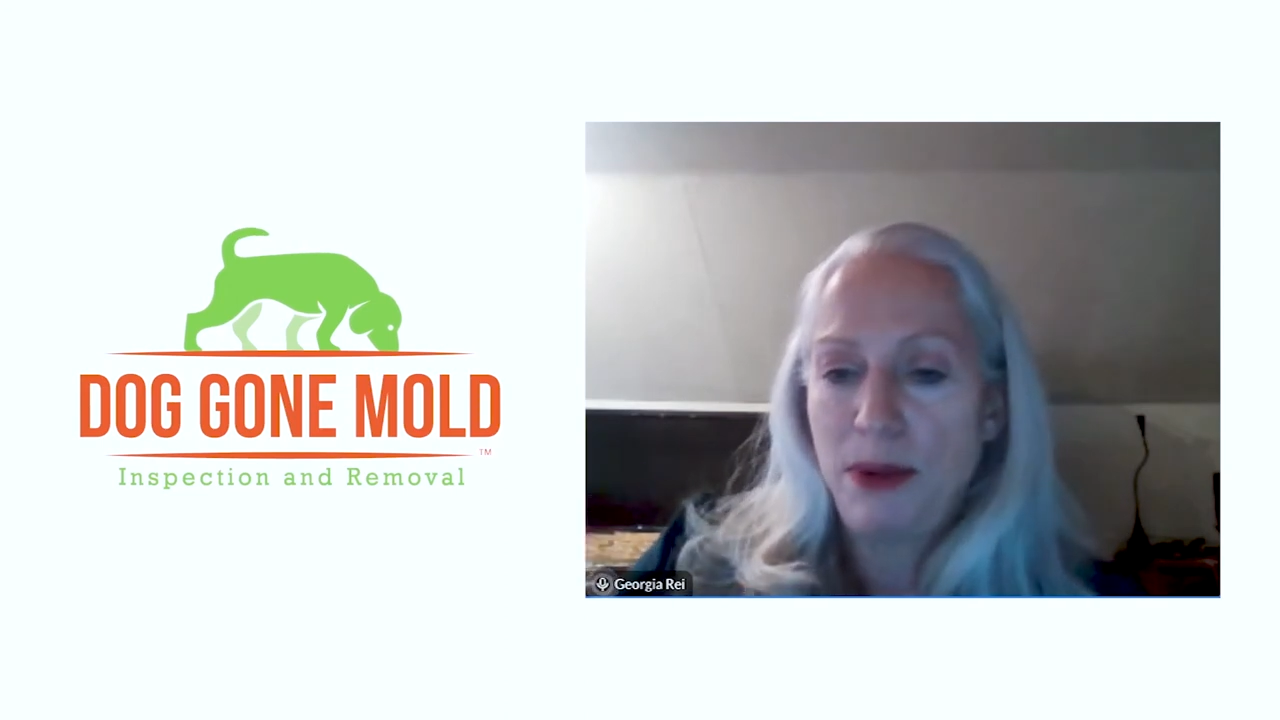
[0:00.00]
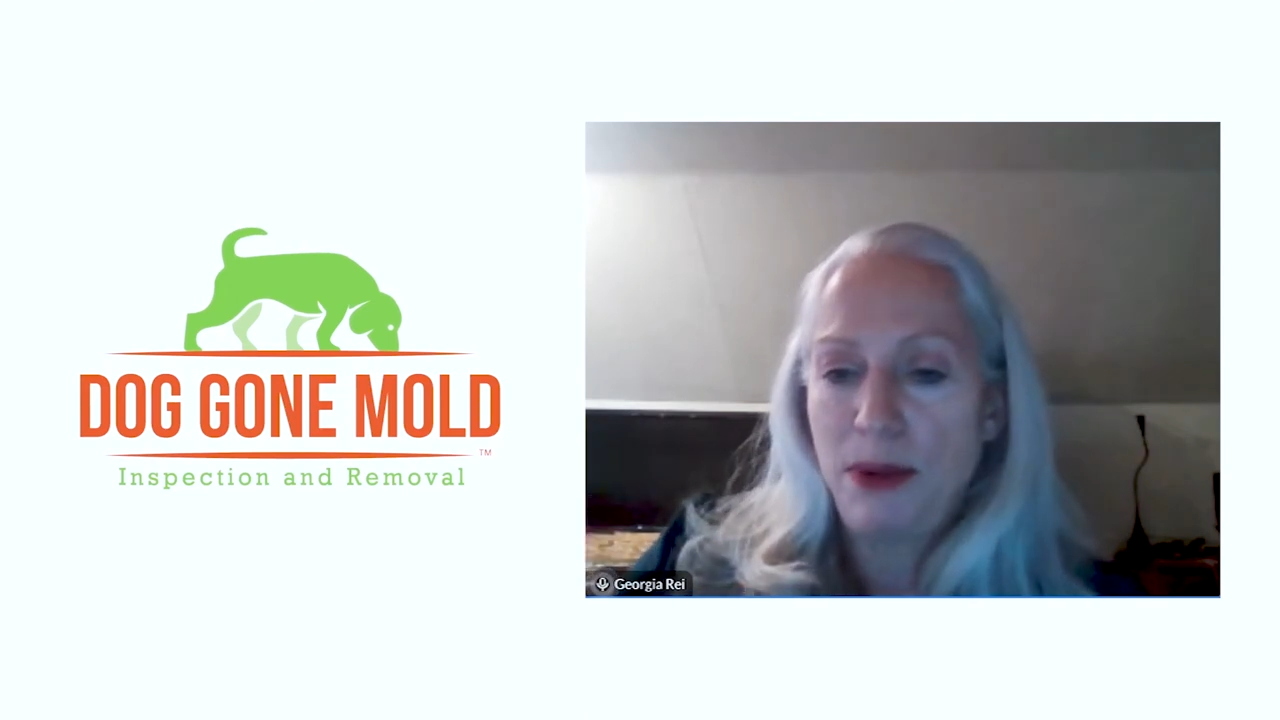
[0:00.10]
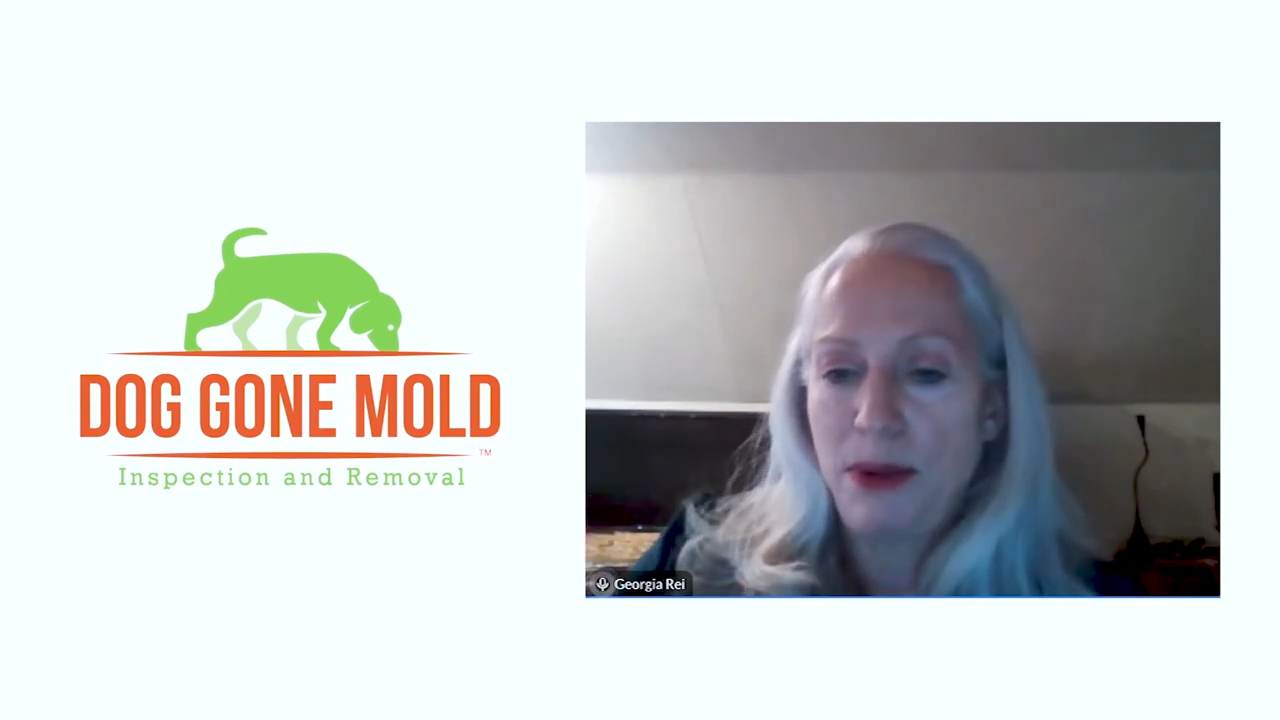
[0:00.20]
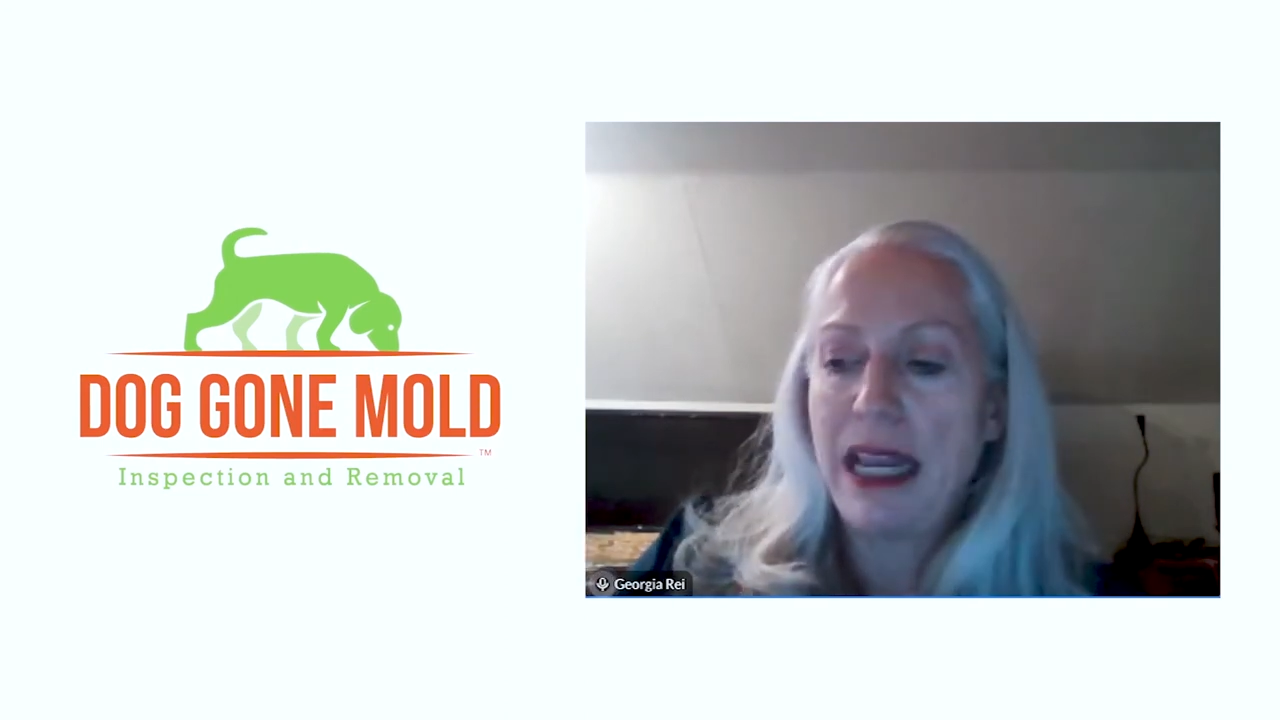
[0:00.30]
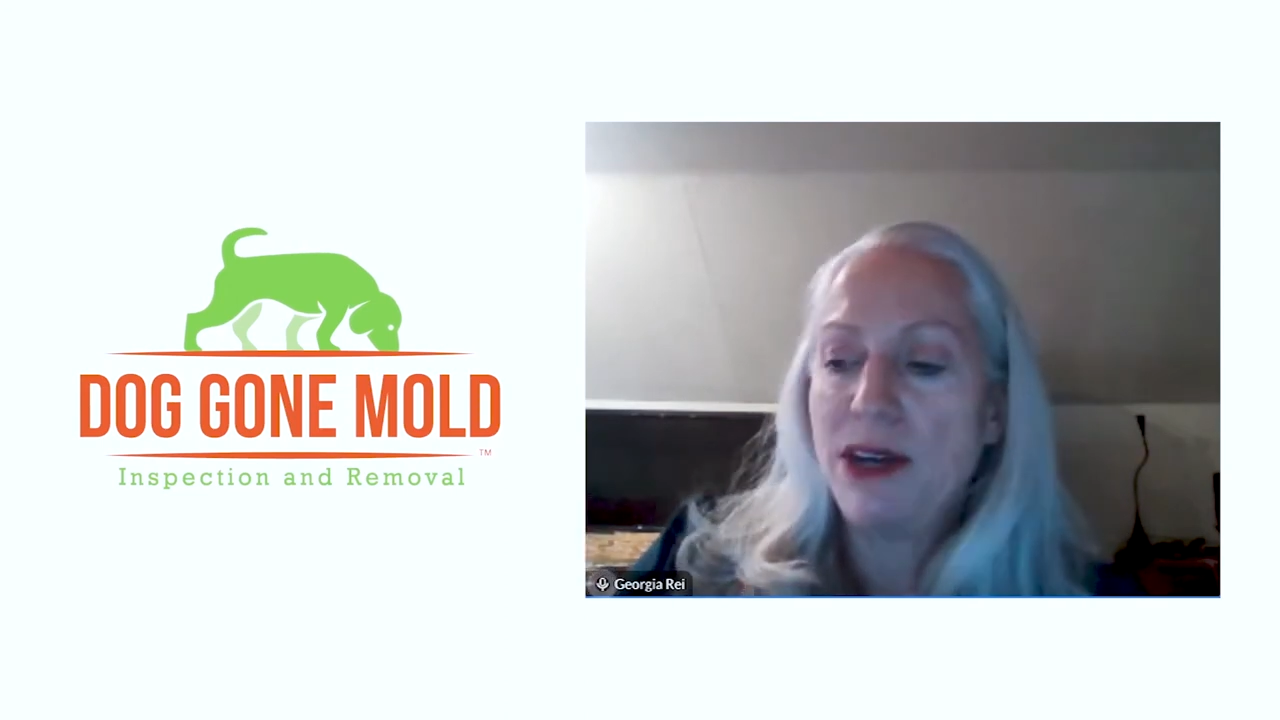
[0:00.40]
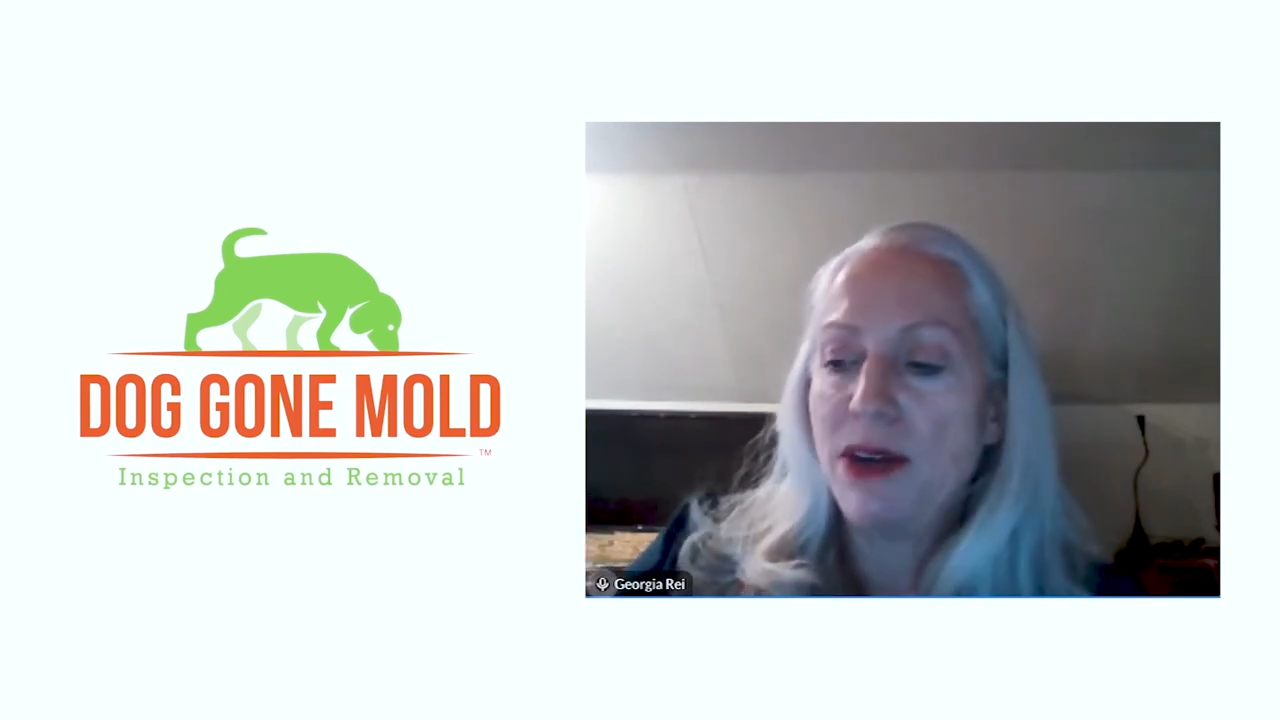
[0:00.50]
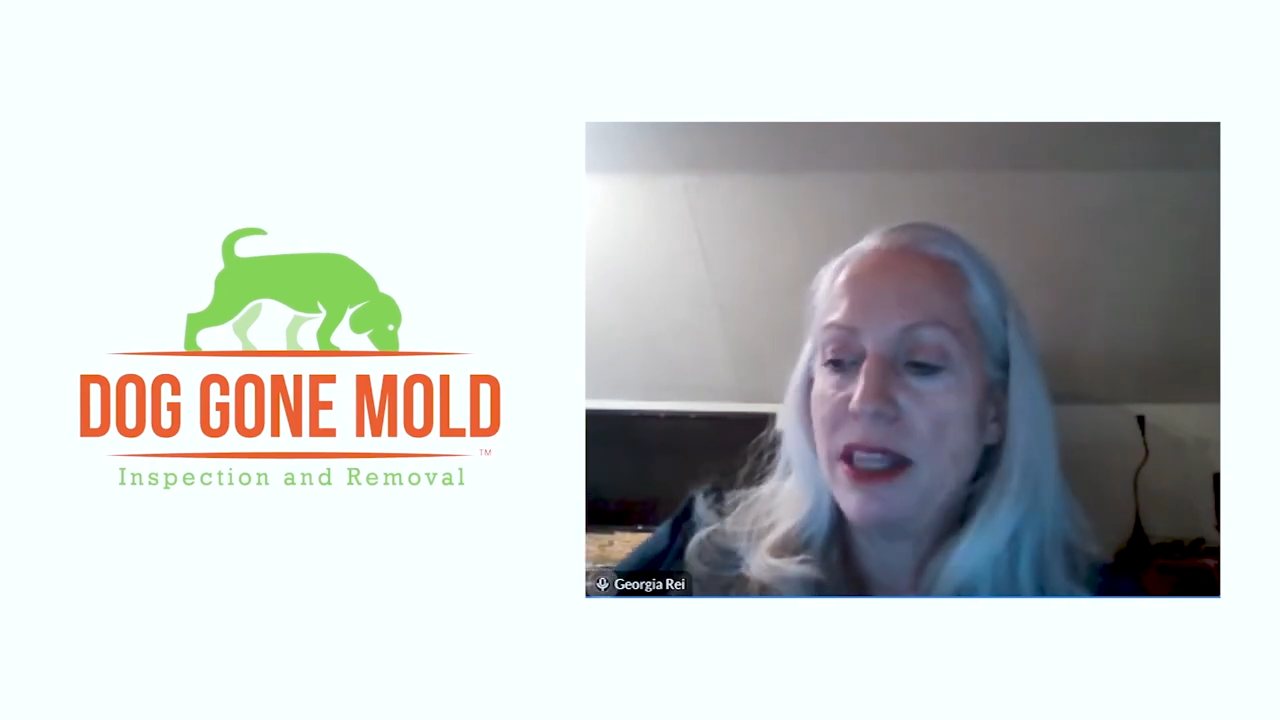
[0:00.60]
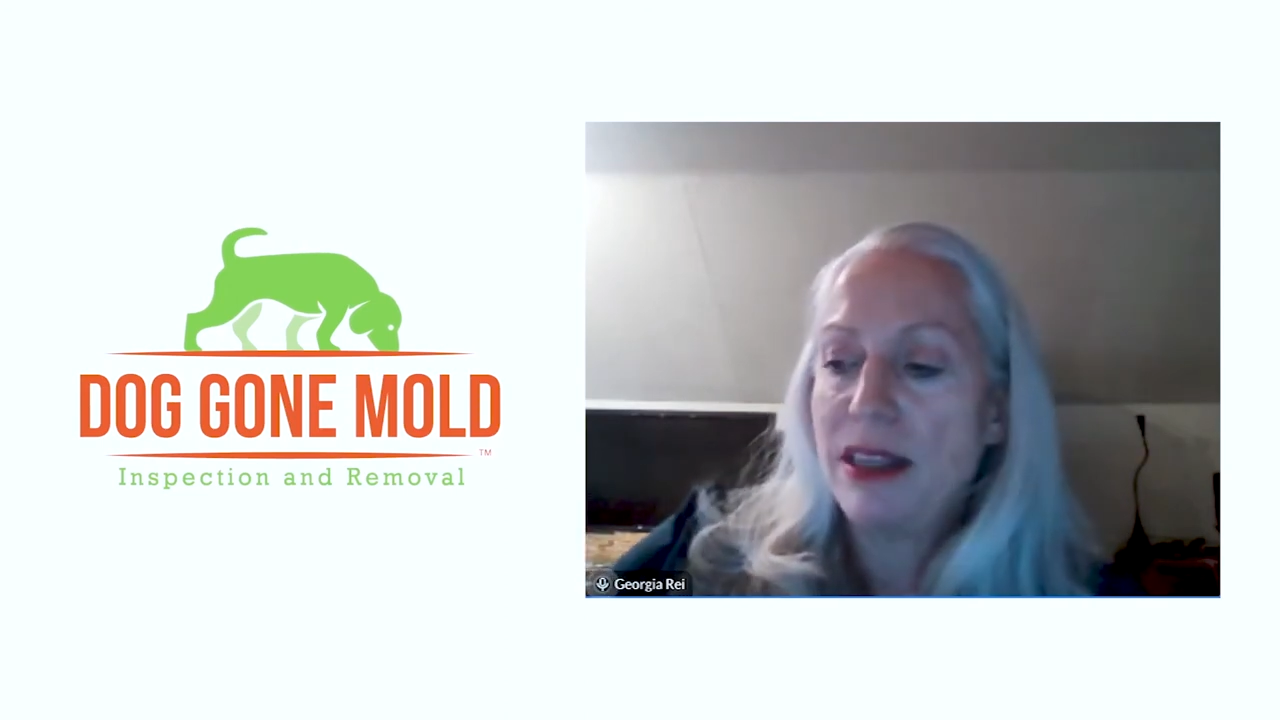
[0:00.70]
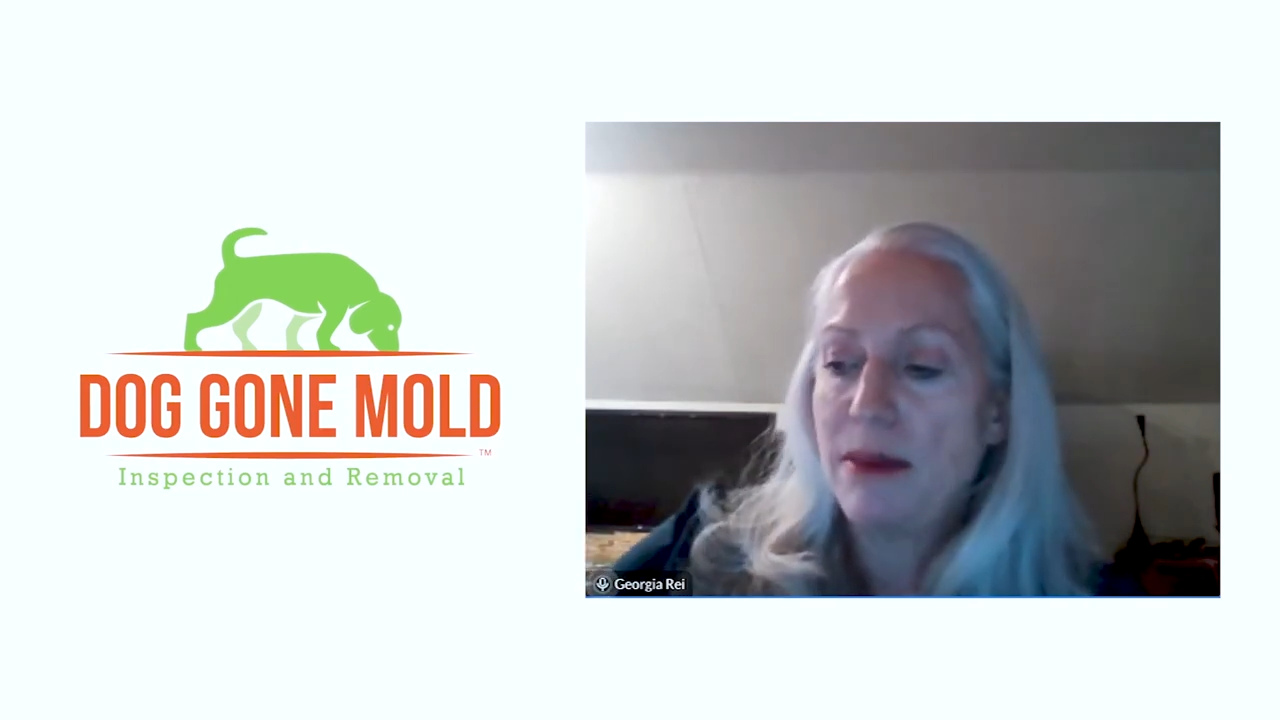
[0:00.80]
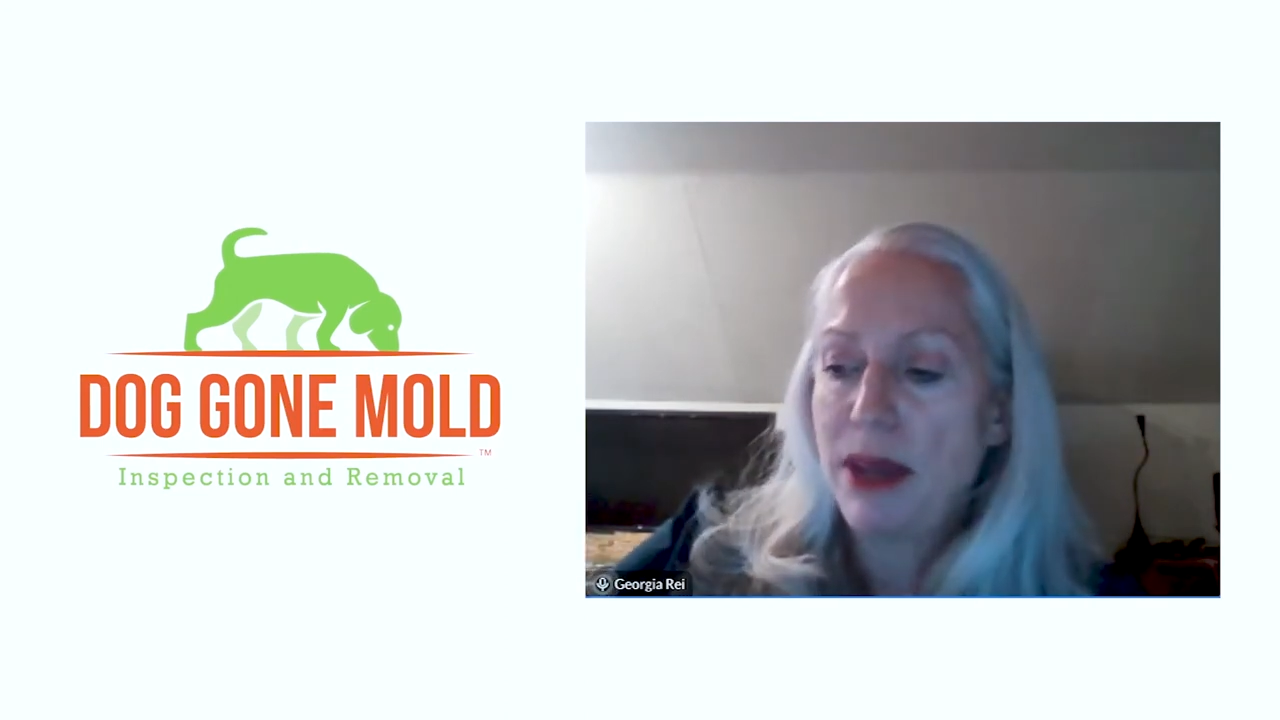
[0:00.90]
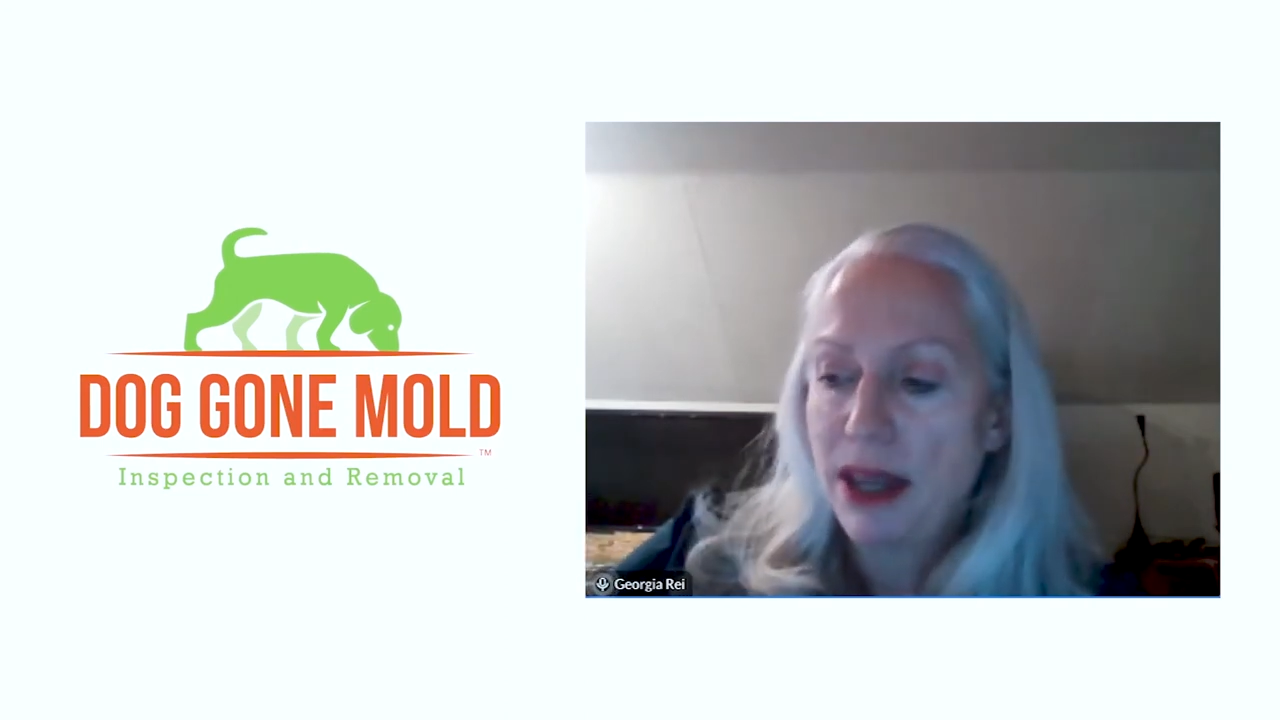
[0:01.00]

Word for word: but entering them